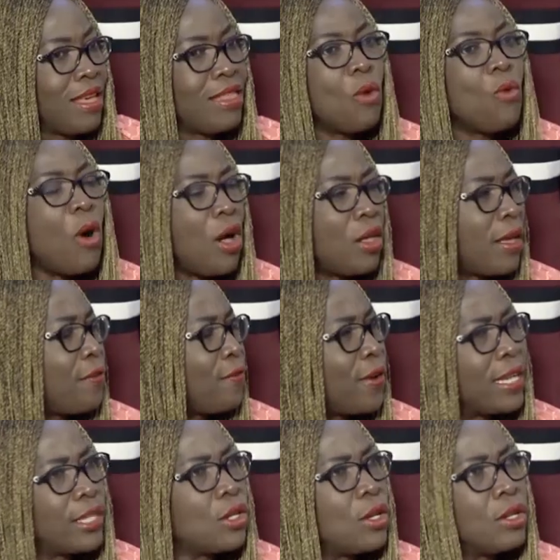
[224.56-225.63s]
The world of
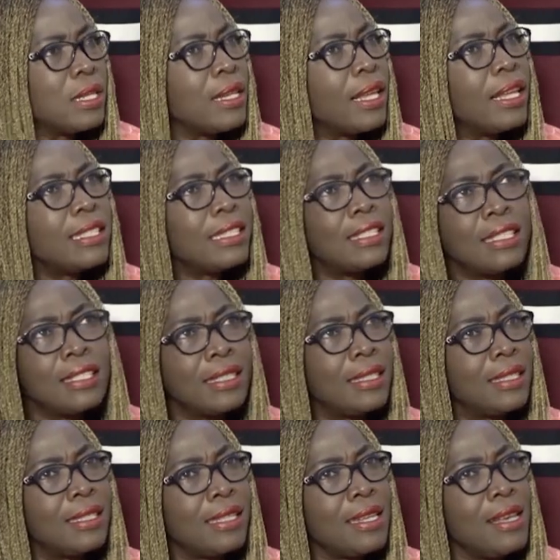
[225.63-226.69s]
fashion is
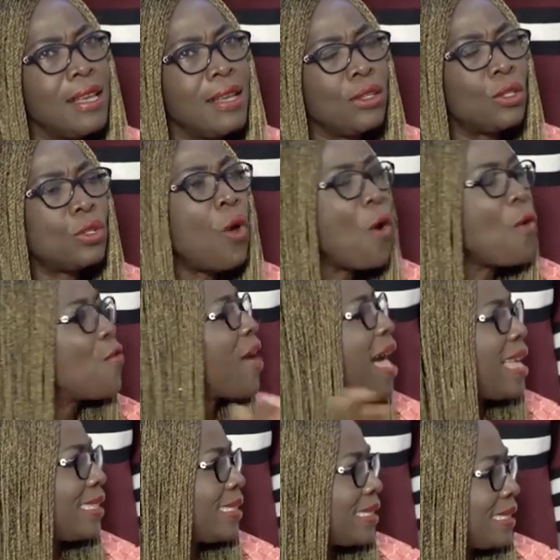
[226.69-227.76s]
so
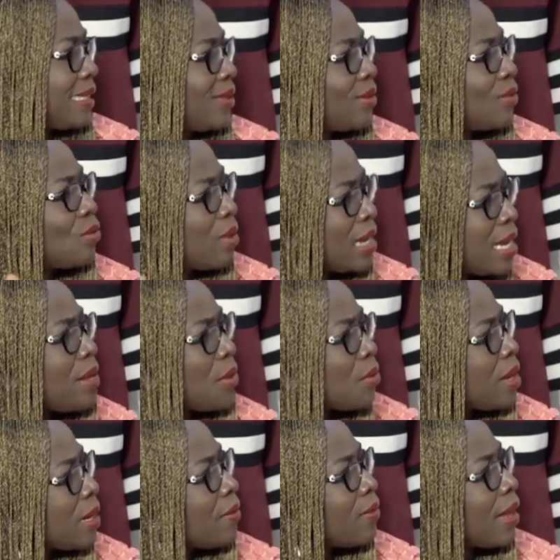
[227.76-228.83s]
vast. It's really,
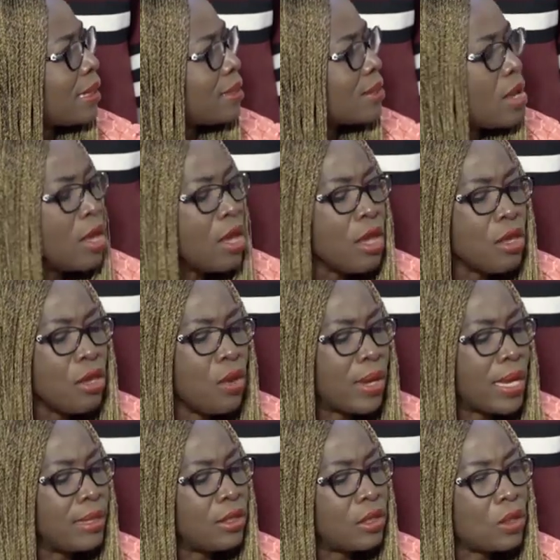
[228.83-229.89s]
really vast. You
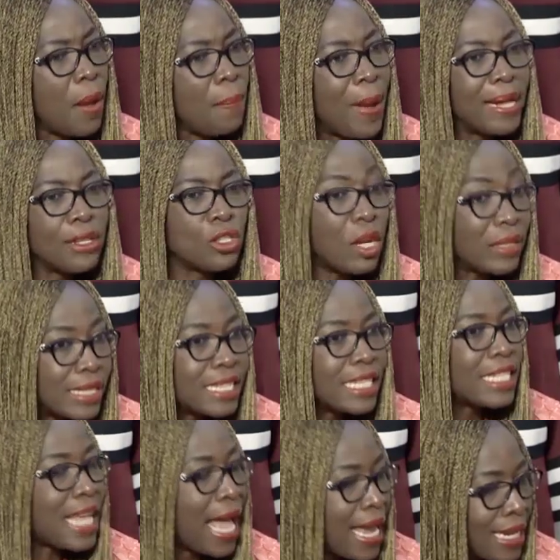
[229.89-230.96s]
can stop at just
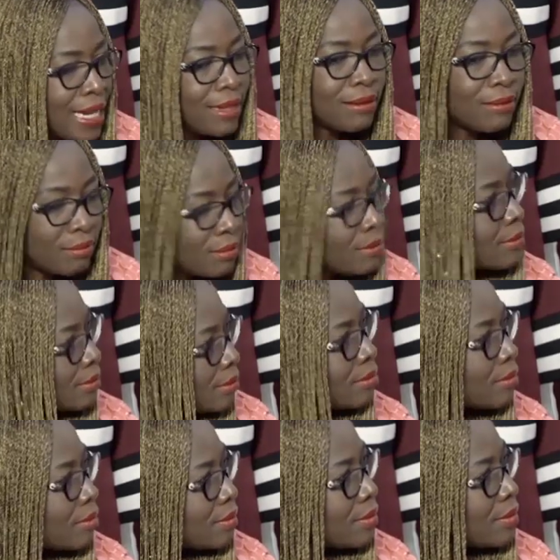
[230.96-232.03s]
designing.
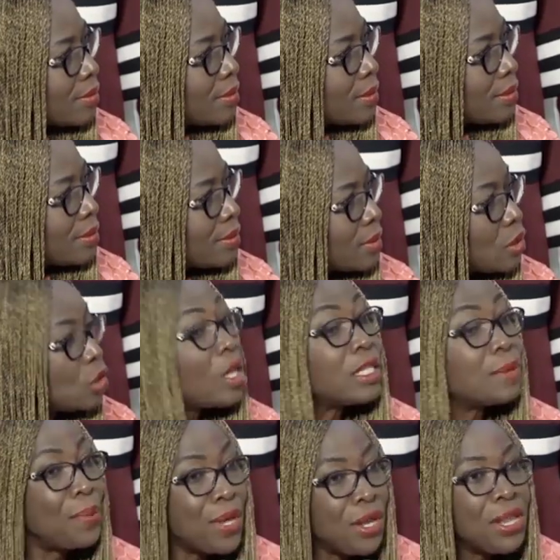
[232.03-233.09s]

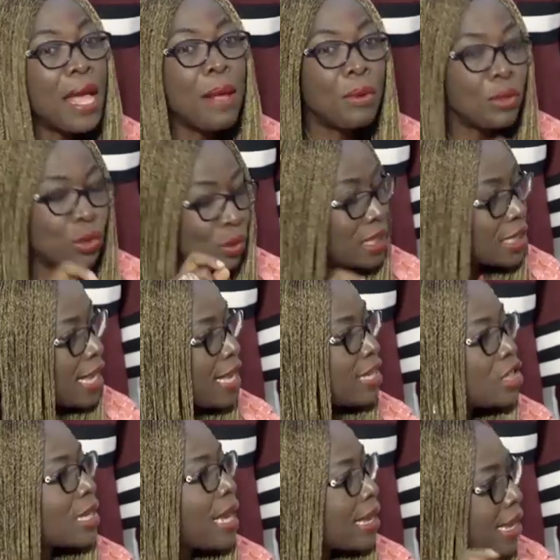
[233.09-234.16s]
Just being able to
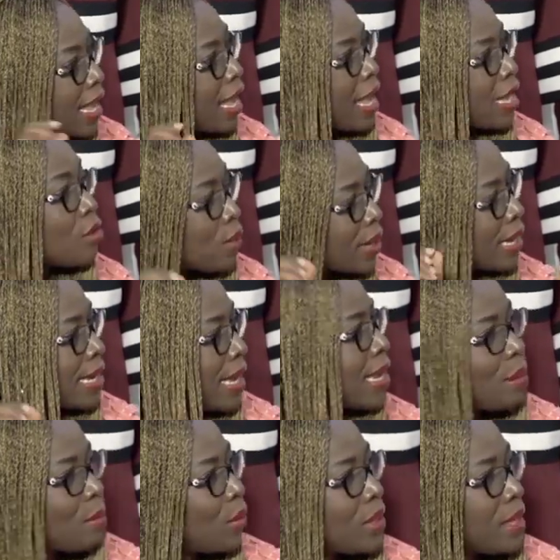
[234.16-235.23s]
sketch can
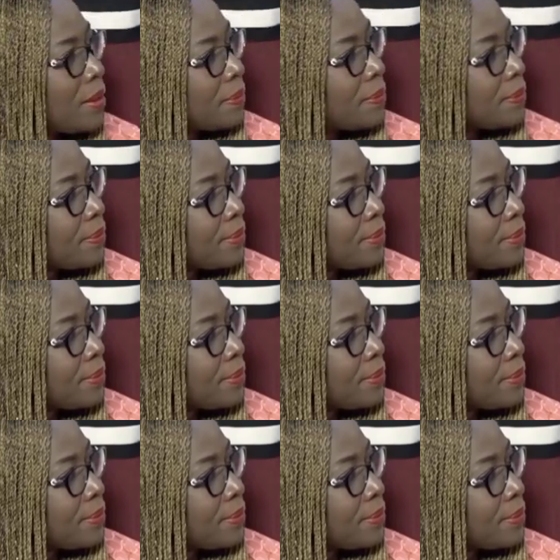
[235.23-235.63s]
earn money.